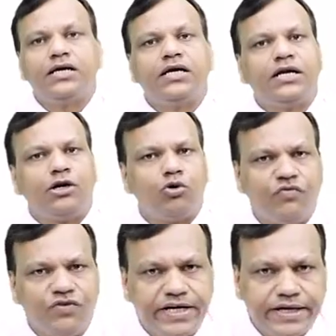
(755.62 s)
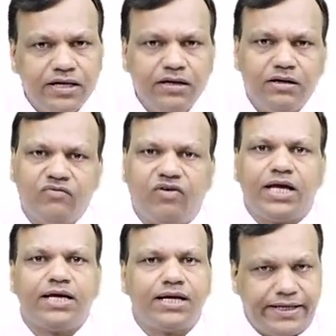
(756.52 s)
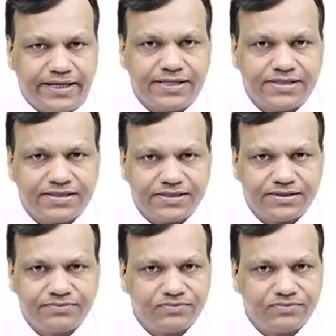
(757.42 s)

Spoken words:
into Vd by clearance.